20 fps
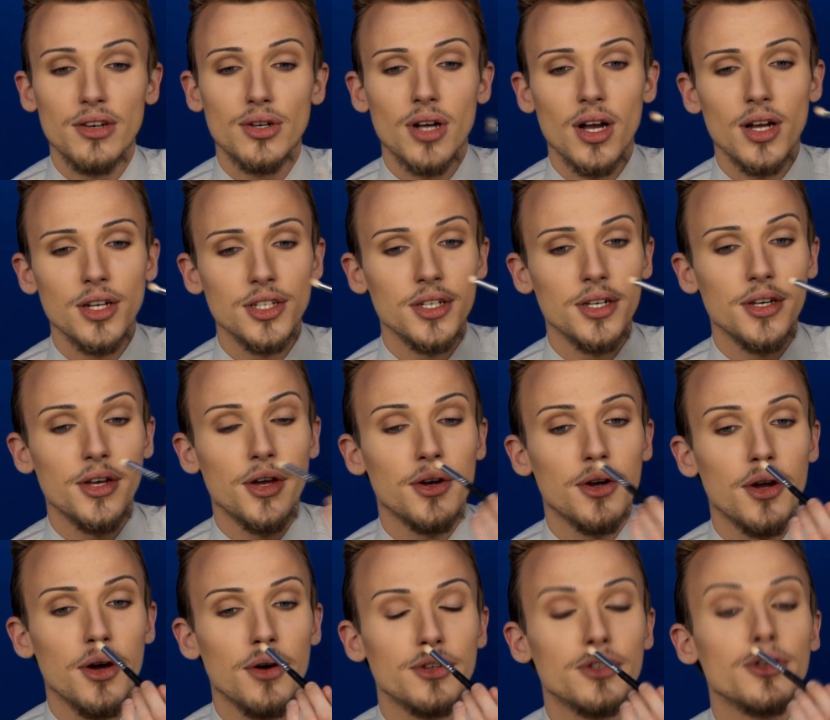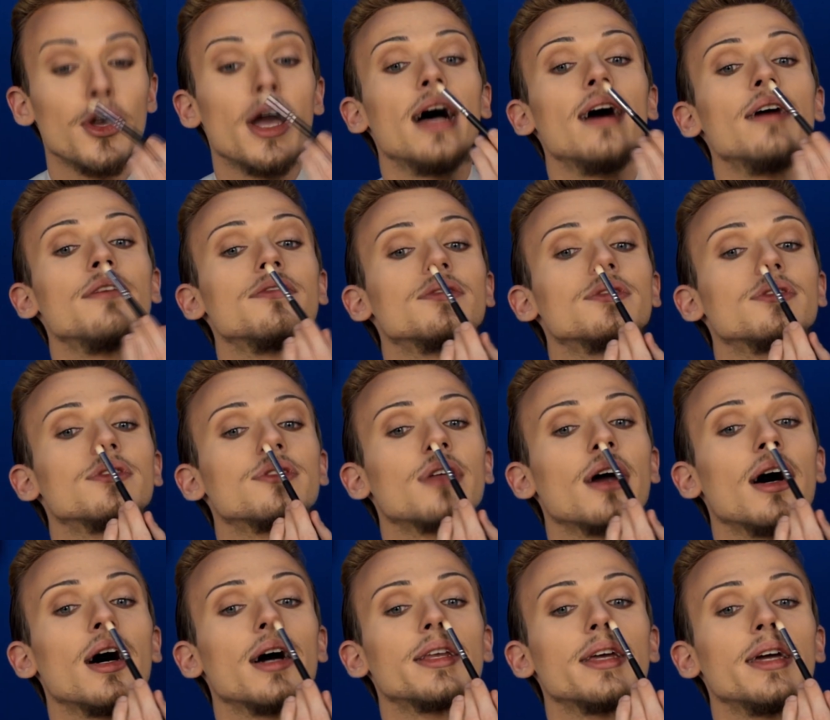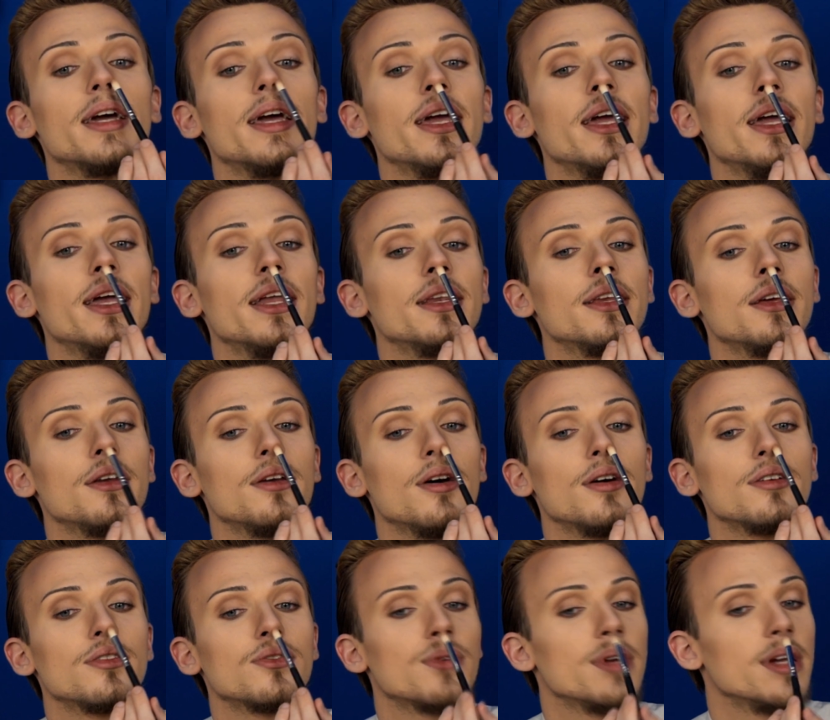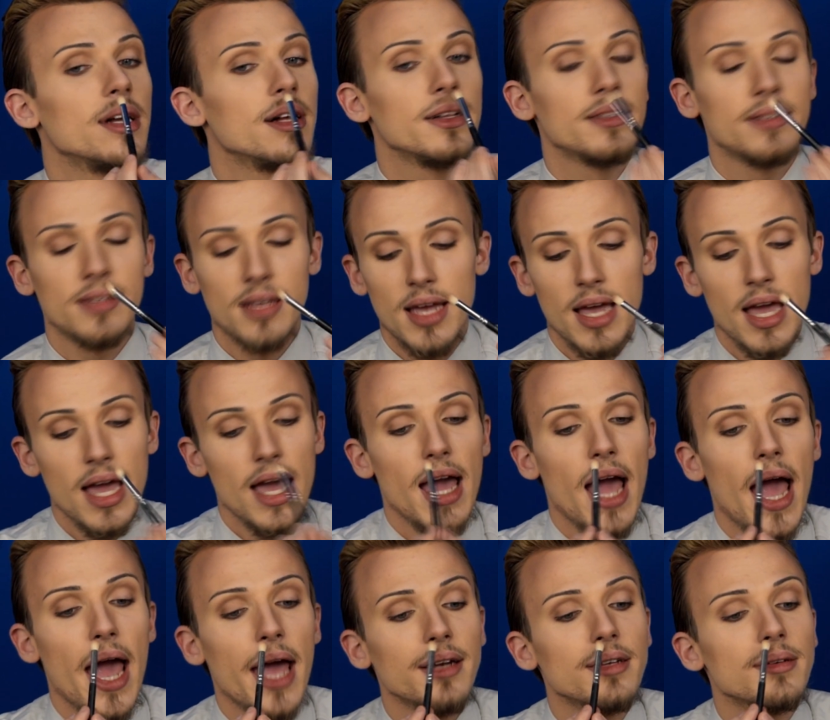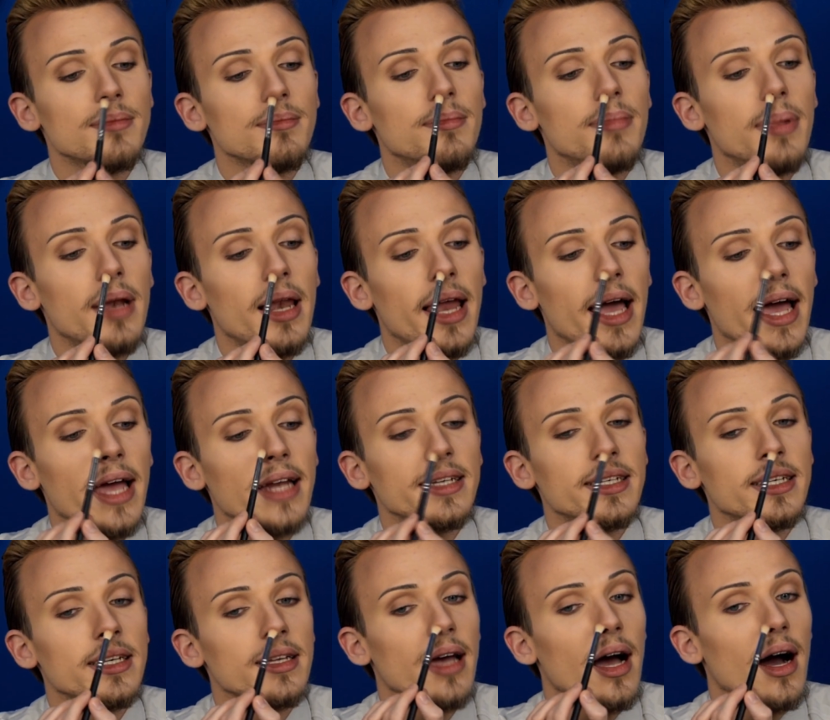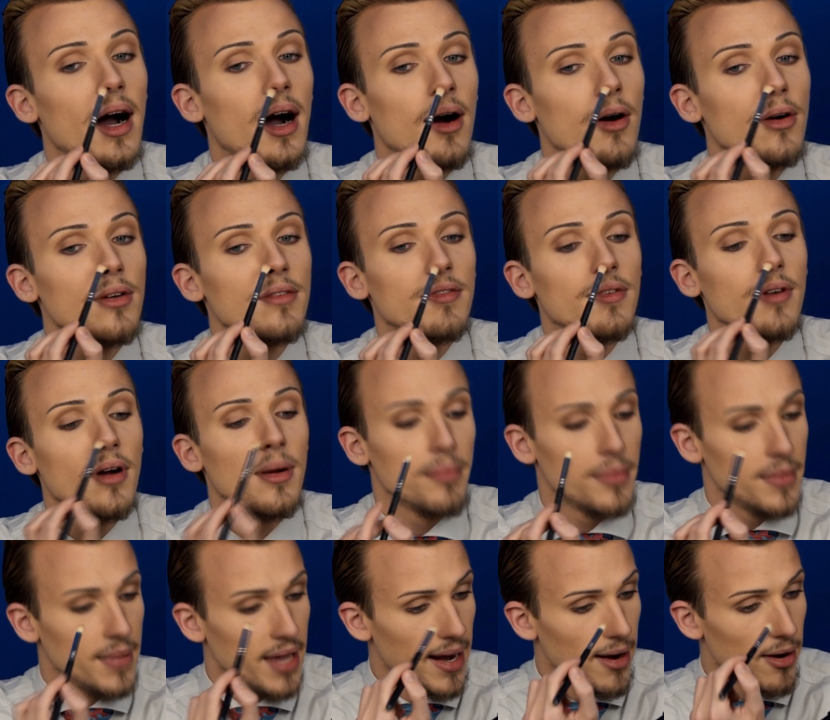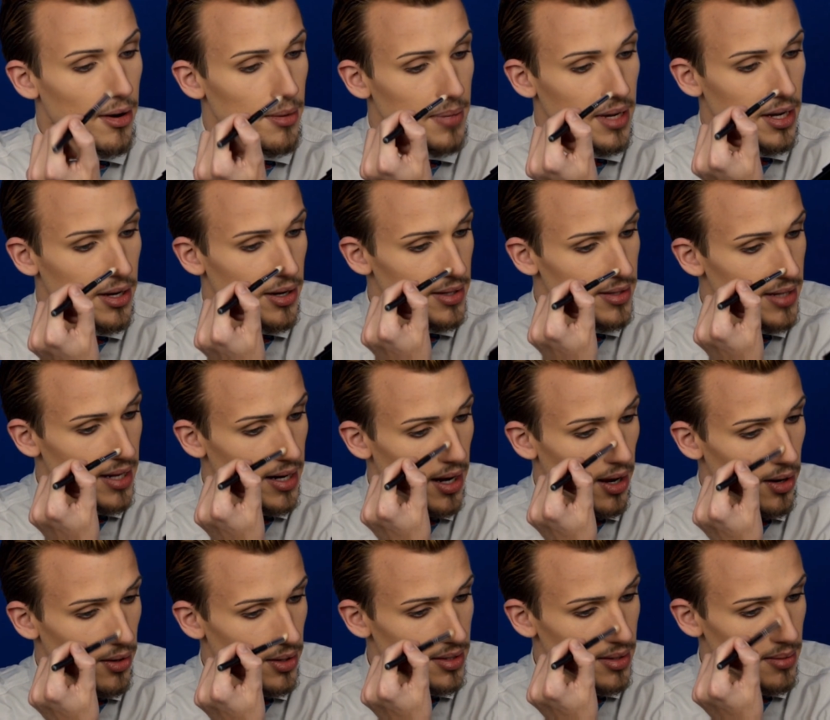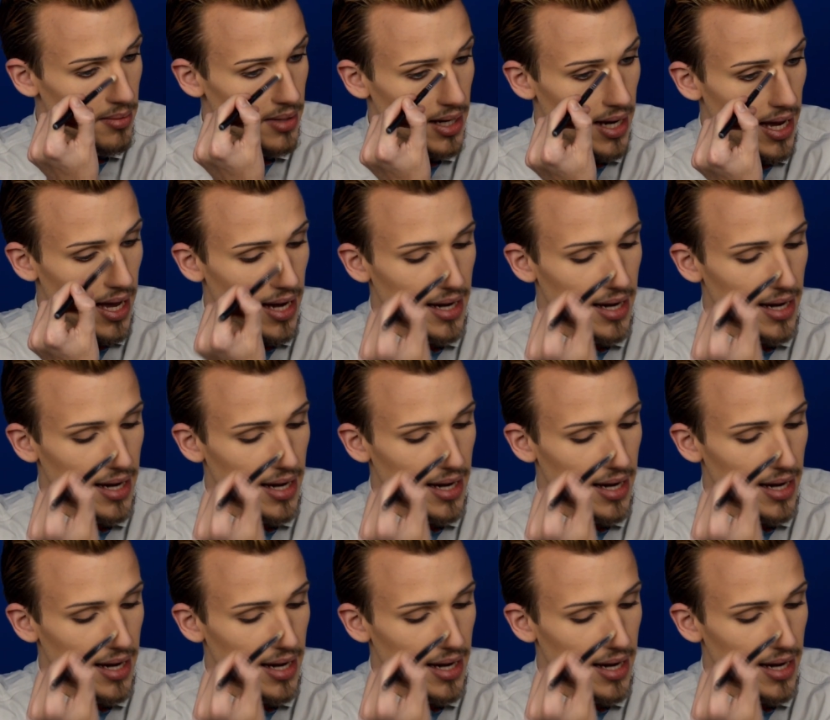you contour your nose, you have to start in the nostrils and blend out from there, because it looks a bit